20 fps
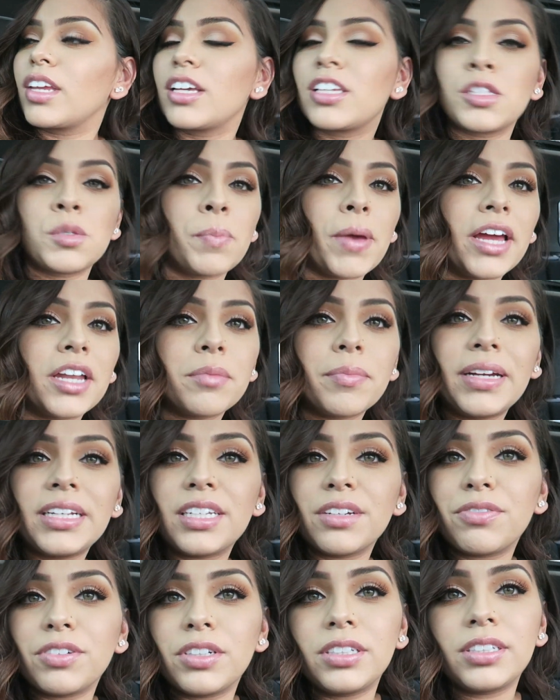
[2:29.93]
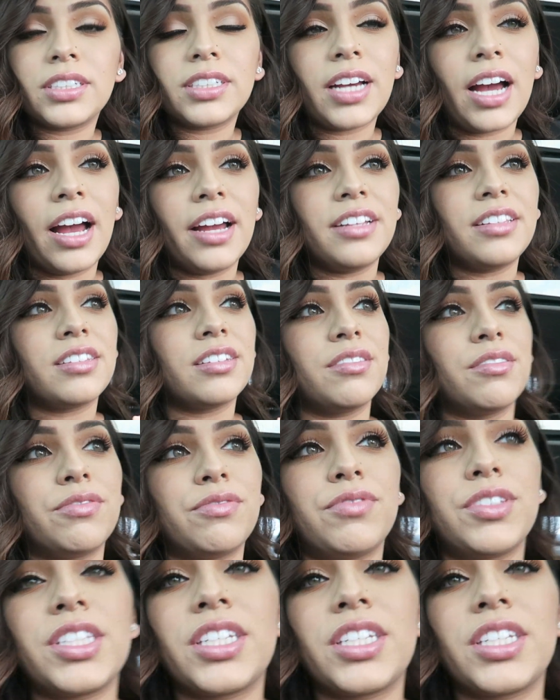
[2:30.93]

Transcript: expand my different kinds of